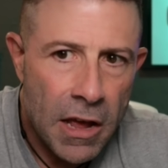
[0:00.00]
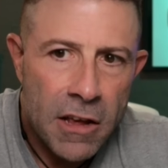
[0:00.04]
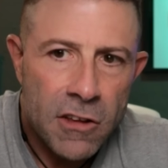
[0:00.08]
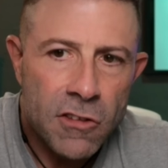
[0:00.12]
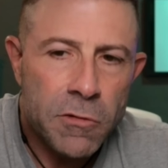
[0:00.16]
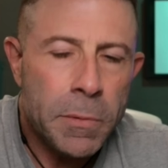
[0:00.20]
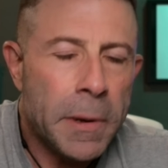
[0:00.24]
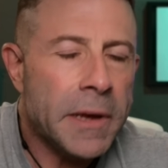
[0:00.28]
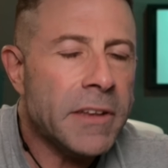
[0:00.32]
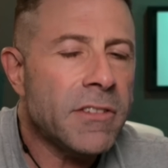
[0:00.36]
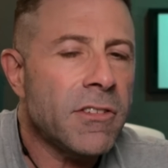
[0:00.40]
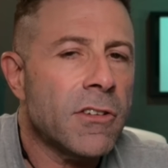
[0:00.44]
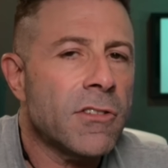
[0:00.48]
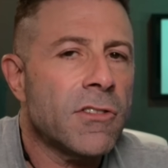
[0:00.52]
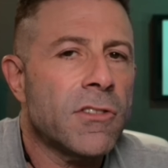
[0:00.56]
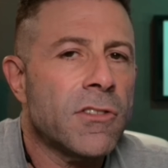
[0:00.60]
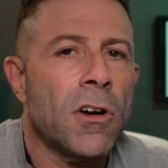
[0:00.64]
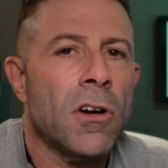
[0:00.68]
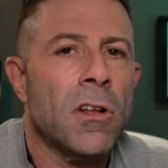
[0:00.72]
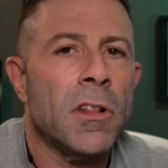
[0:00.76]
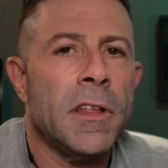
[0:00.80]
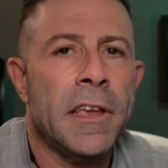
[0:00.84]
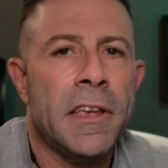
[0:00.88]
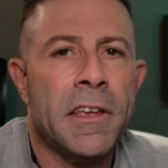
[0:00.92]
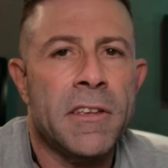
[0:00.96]
SpaceX
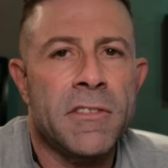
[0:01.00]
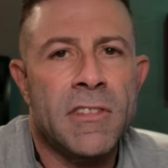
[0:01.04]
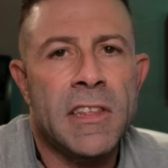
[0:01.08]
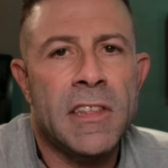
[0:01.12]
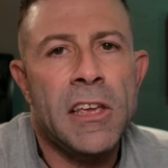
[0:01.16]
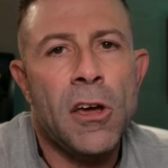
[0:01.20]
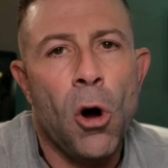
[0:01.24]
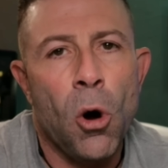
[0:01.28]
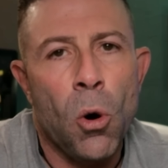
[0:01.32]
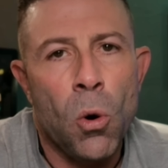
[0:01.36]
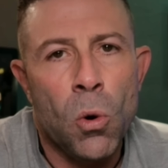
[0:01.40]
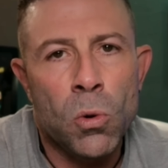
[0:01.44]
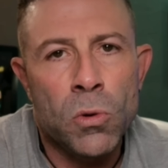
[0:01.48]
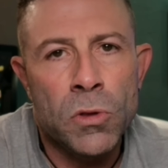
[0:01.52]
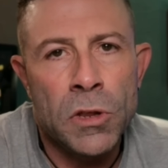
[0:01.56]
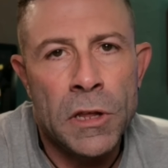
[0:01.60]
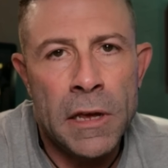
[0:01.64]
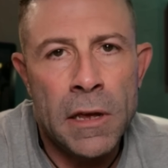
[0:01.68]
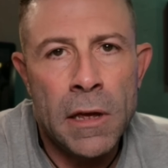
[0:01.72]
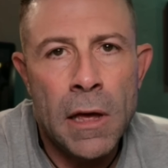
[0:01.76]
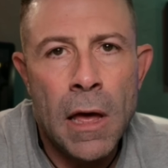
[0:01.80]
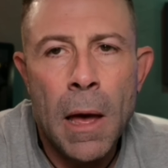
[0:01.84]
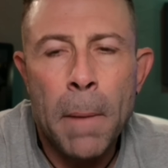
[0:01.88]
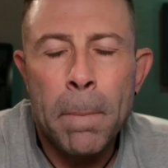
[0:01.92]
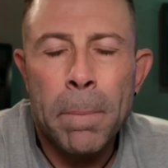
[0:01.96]
Starlink is the
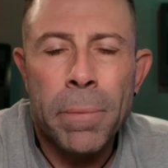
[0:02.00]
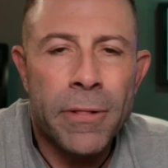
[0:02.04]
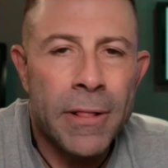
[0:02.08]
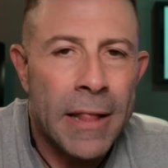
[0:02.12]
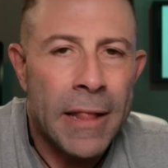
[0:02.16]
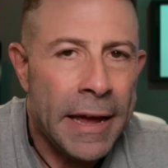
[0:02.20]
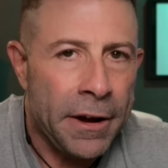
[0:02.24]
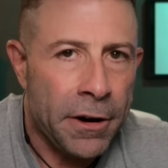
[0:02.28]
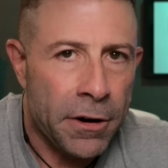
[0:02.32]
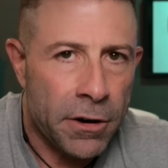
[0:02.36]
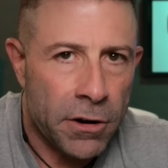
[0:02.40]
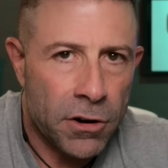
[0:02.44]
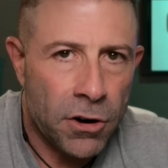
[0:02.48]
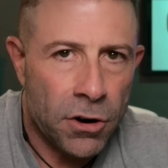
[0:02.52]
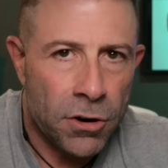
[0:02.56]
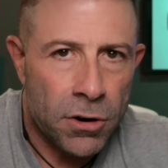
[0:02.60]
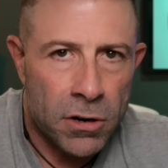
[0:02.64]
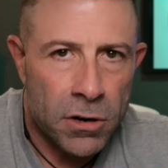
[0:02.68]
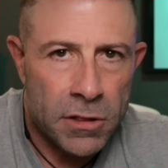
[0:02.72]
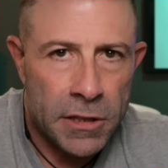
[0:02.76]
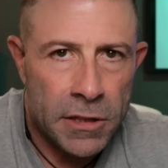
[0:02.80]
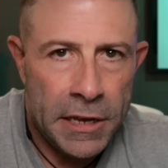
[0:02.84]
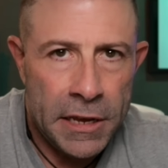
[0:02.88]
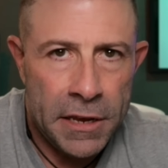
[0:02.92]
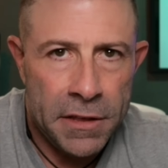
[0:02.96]
only player
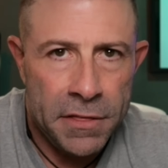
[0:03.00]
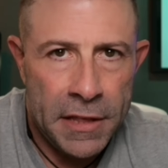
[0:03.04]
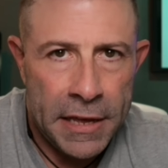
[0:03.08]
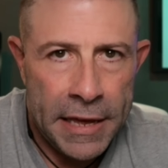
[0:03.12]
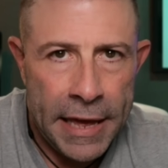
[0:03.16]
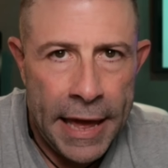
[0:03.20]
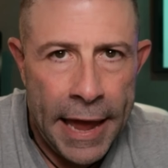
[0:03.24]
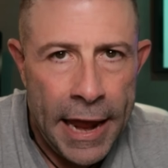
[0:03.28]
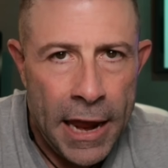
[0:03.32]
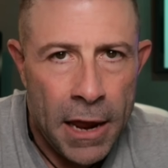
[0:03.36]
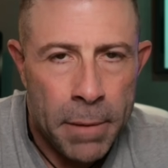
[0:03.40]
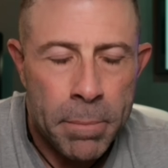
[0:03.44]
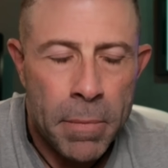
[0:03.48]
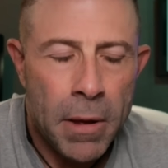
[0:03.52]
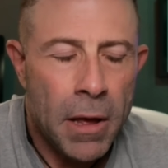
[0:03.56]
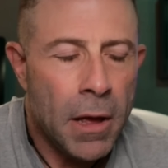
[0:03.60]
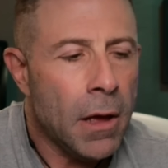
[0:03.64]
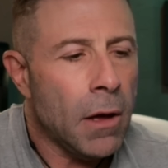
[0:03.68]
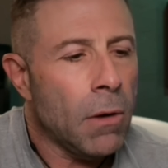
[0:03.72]
currently in the game.